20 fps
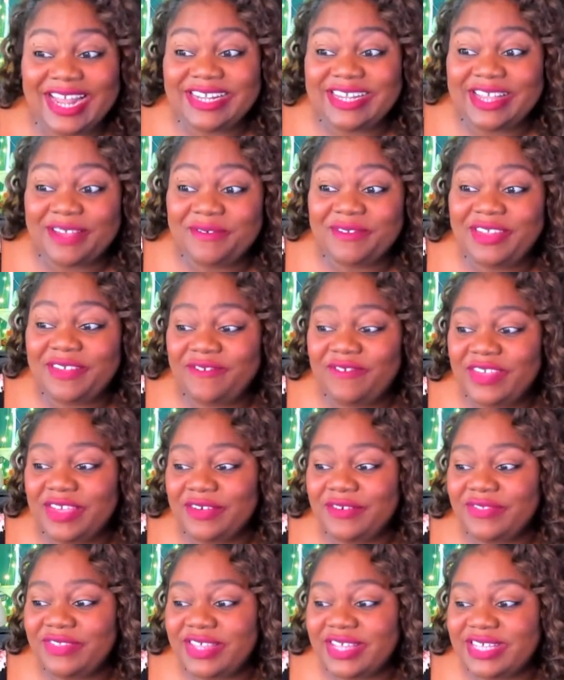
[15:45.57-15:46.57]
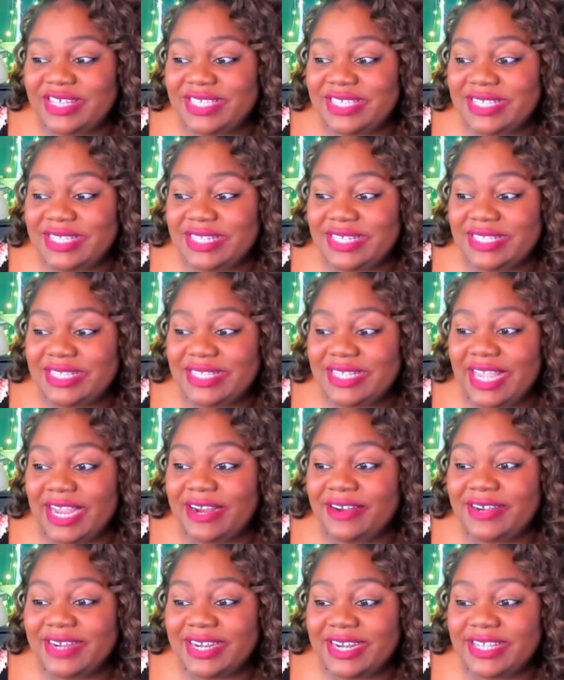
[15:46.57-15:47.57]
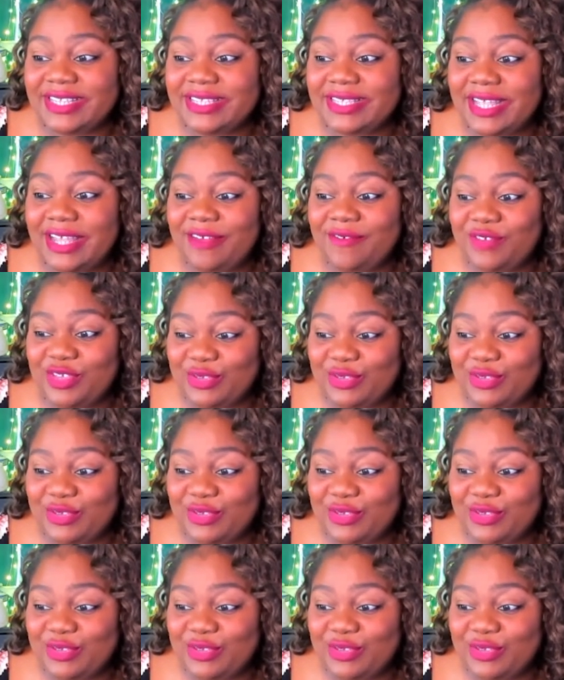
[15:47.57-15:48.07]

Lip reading: I definitely feel the scaredness of